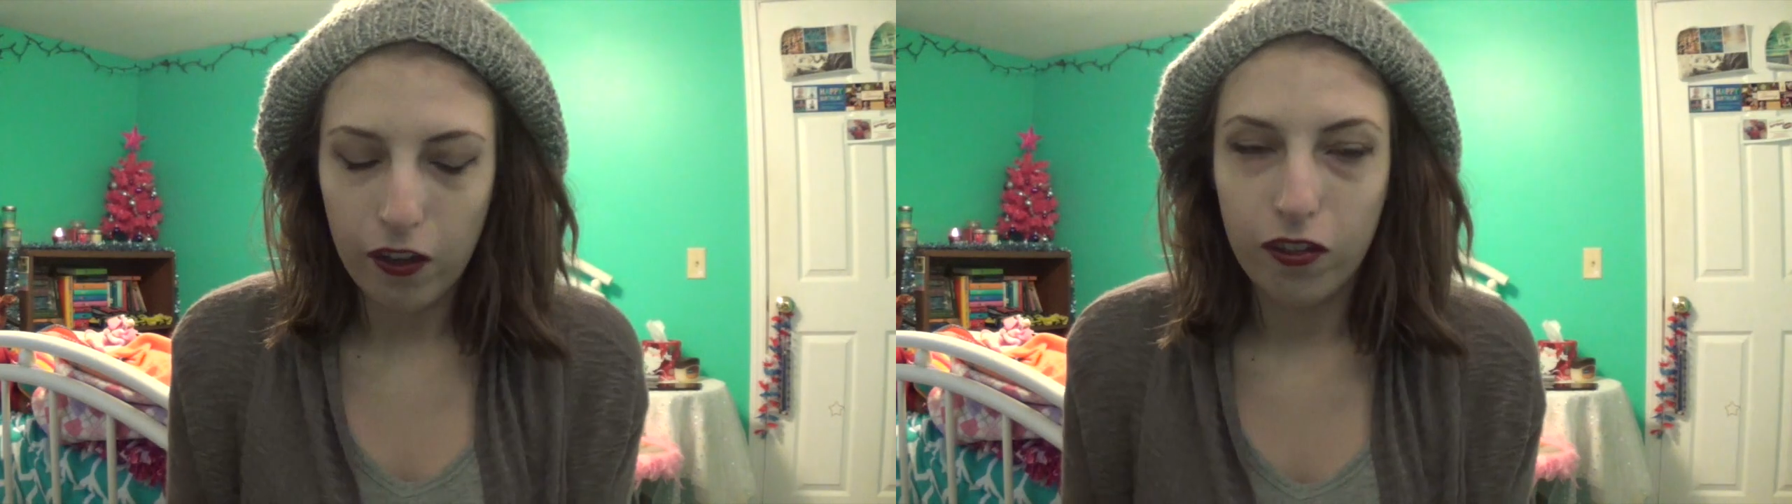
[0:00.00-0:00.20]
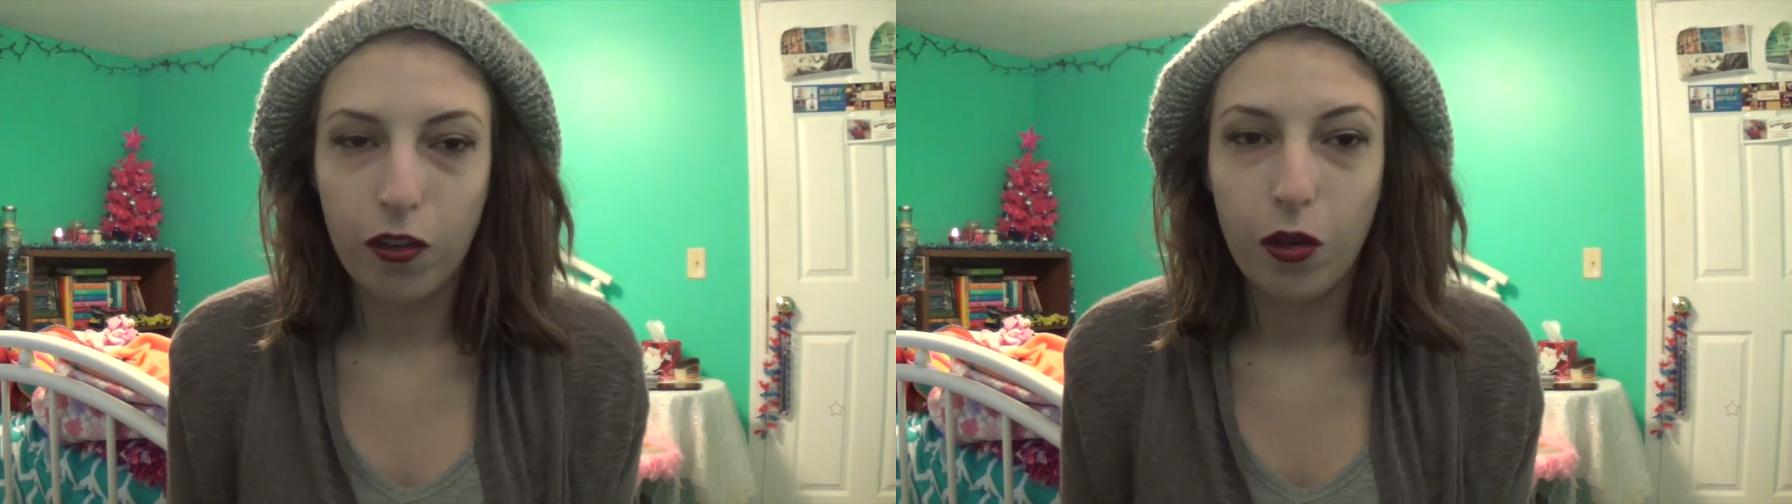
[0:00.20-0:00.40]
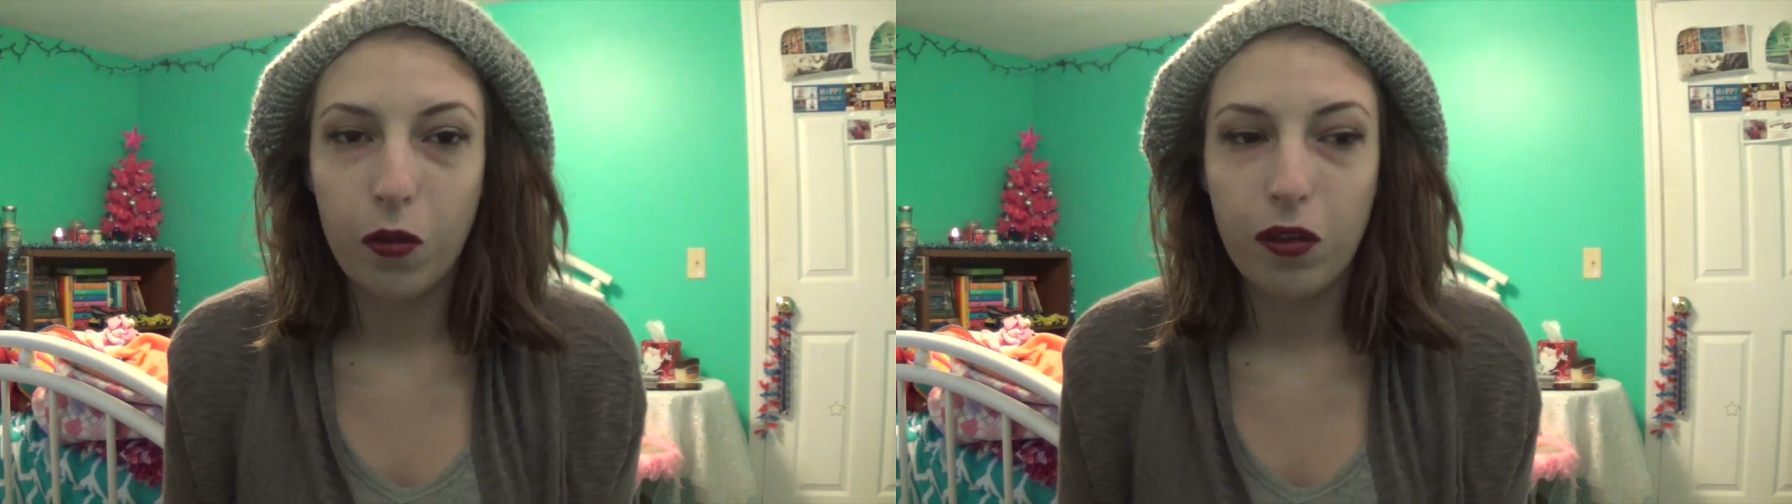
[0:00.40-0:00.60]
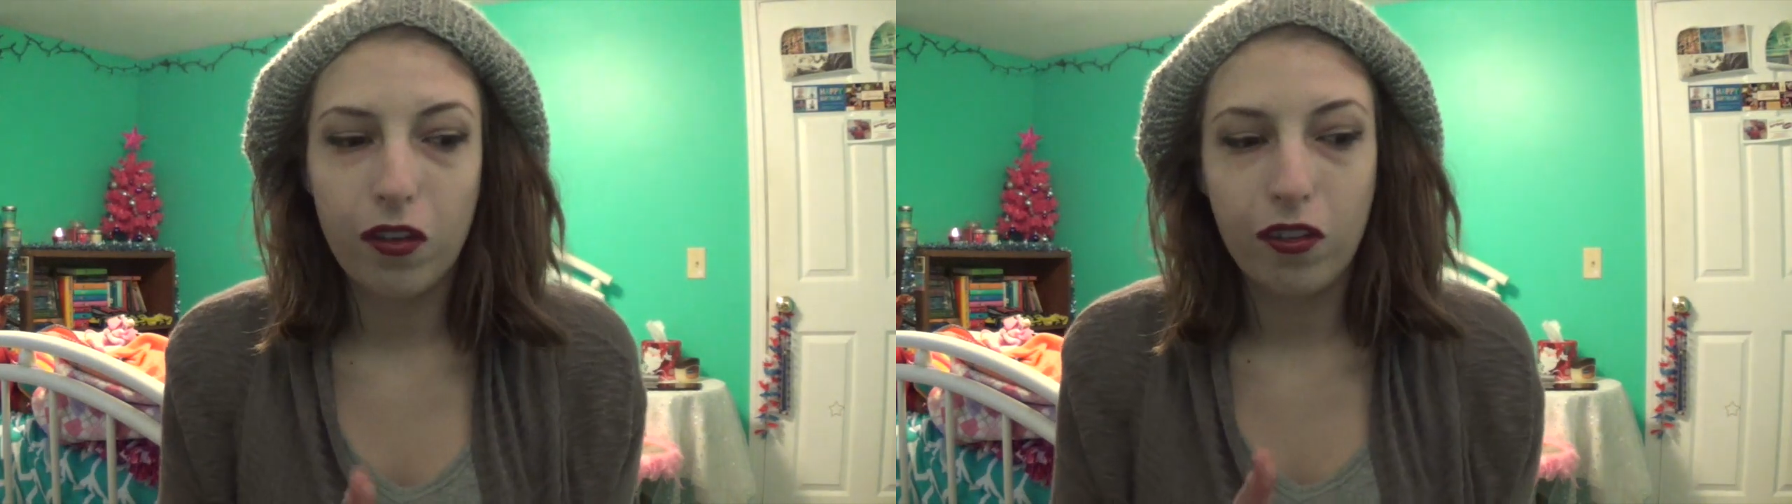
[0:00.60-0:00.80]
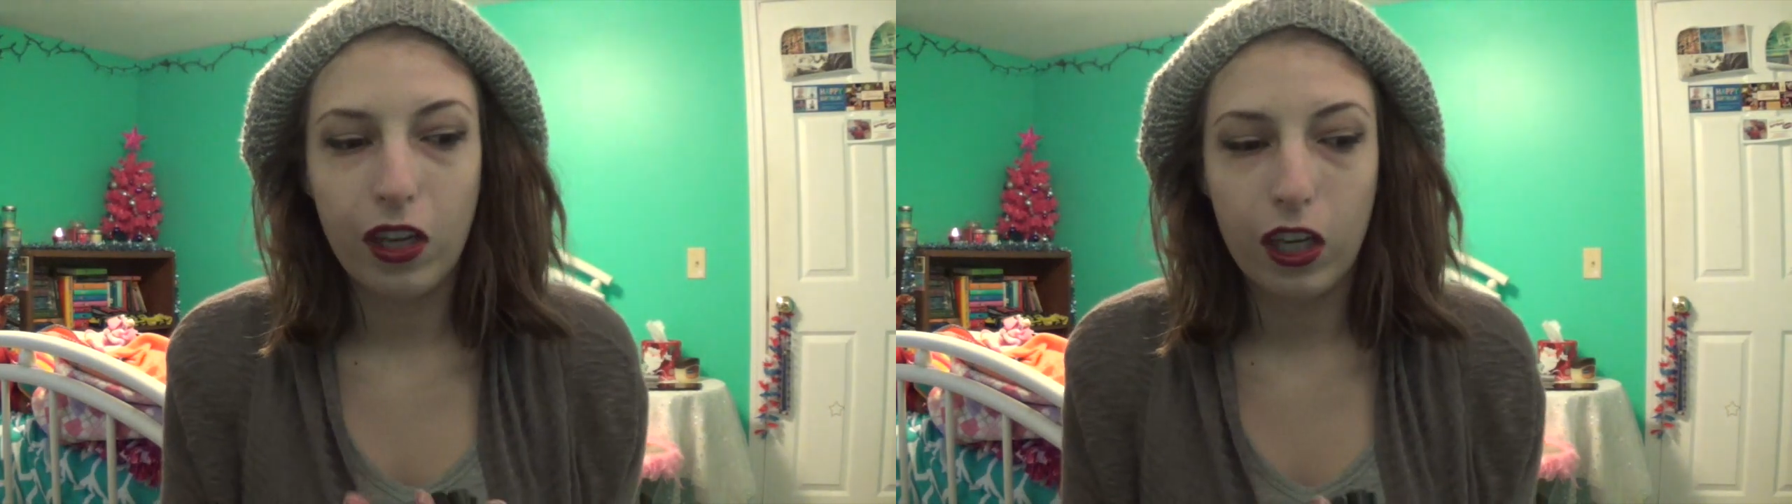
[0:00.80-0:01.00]
So it
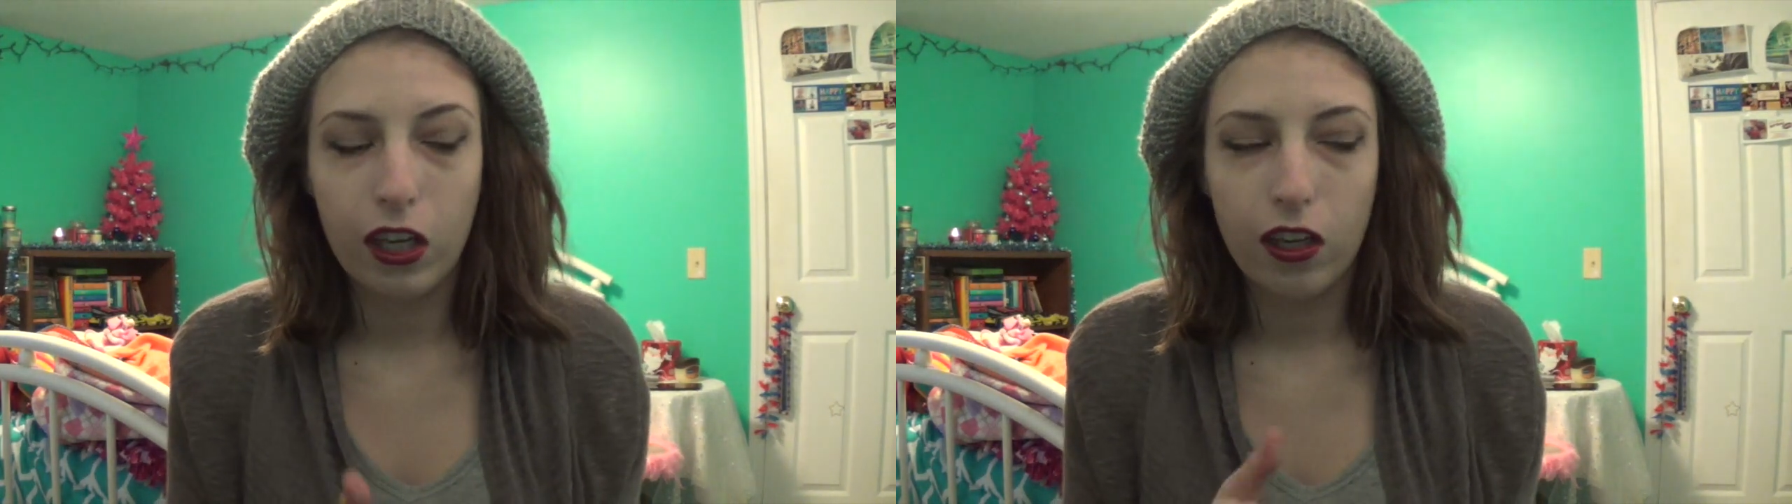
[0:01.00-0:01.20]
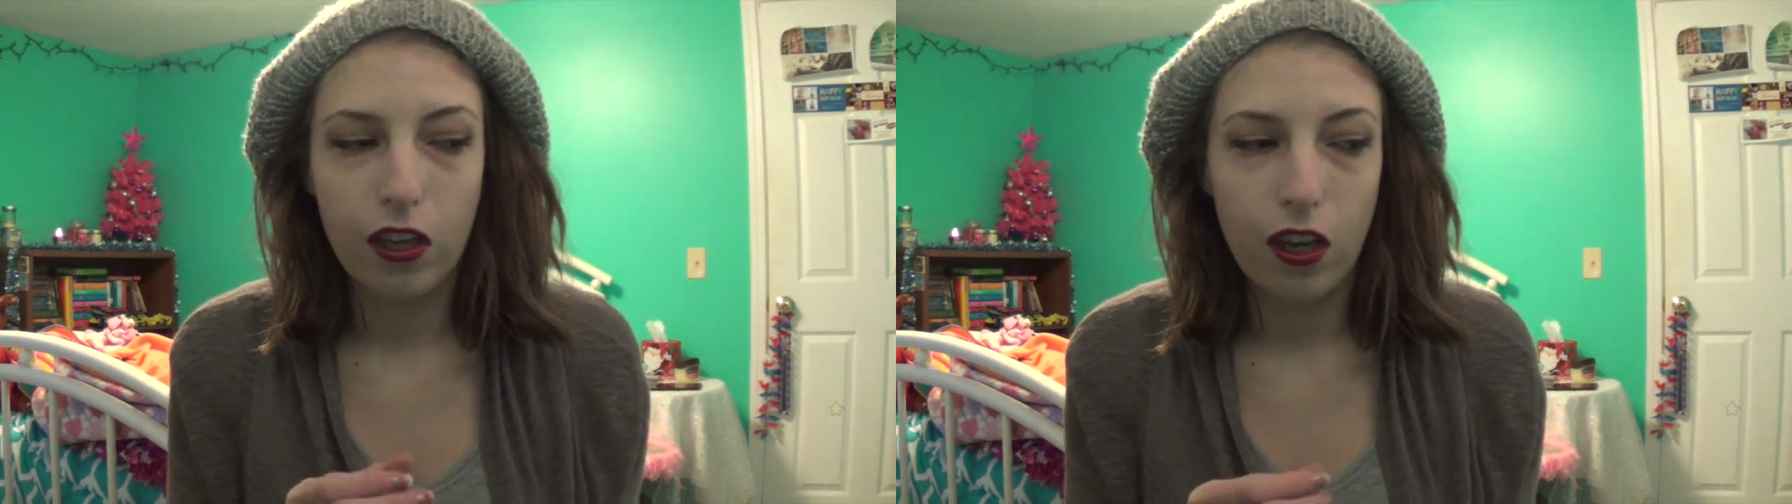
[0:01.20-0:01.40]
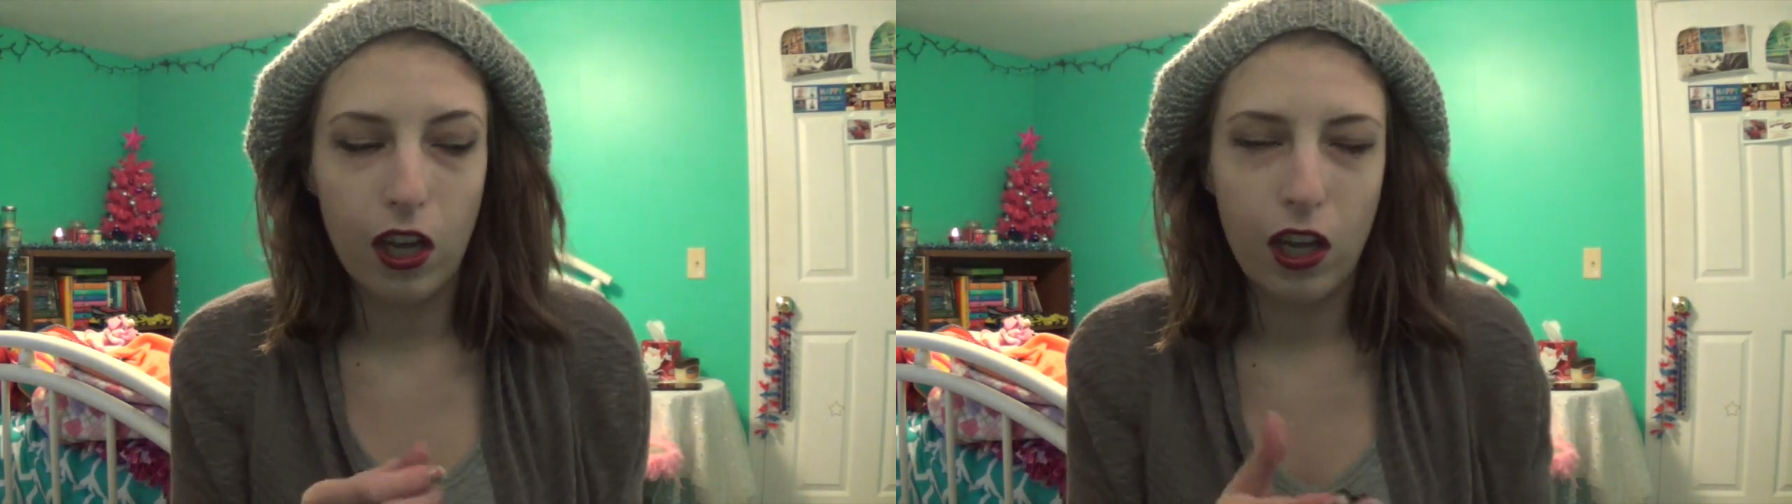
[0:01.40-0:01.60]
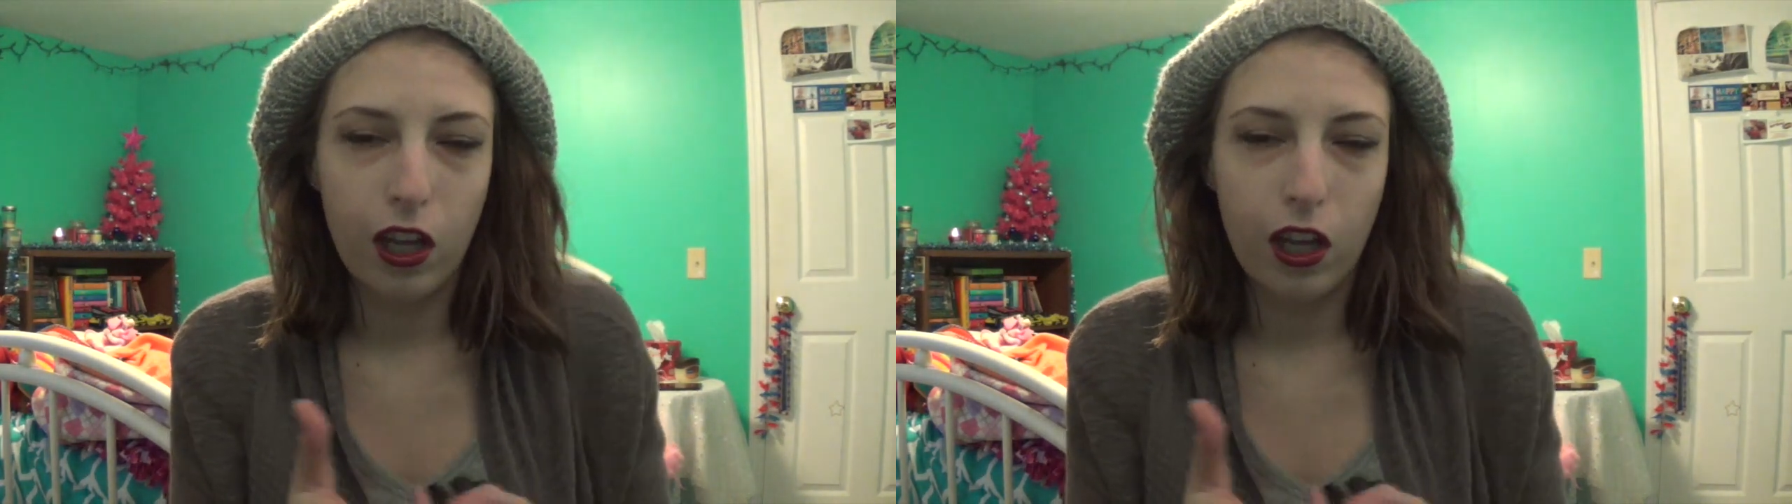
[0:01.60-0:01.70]
was like in